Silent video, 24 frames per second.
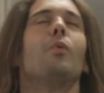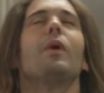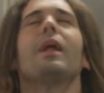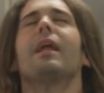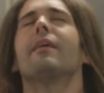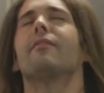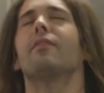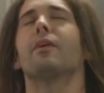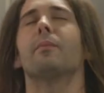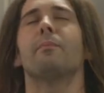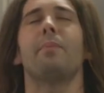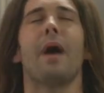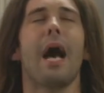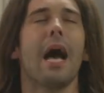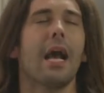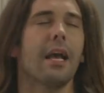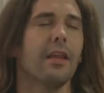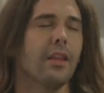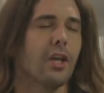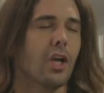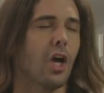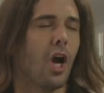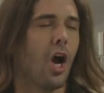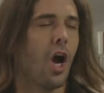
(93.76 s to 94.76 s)
Whatever,
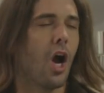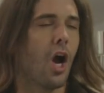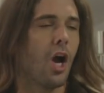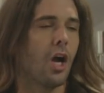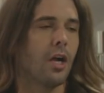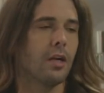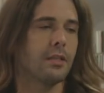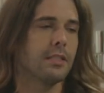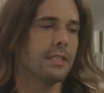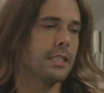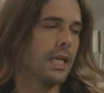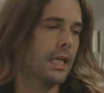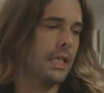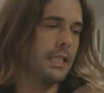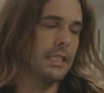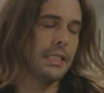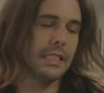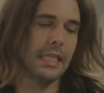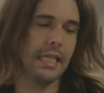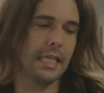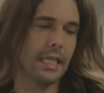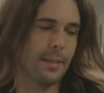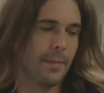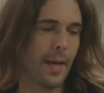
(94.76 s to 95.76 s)
back of the car,
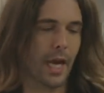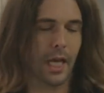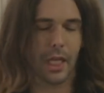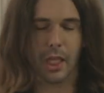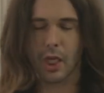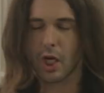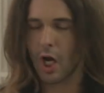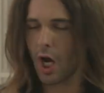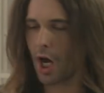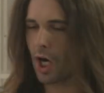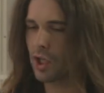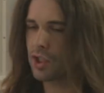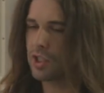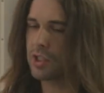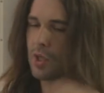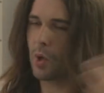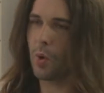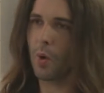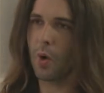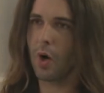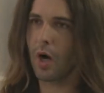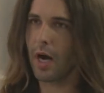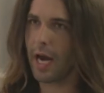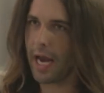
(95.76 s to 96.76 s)
sucking D in the back of the car, she's
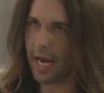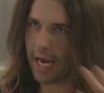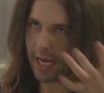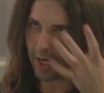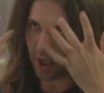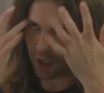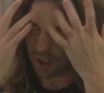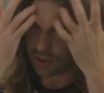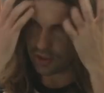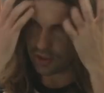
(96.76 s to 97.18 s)
a whore, I she hate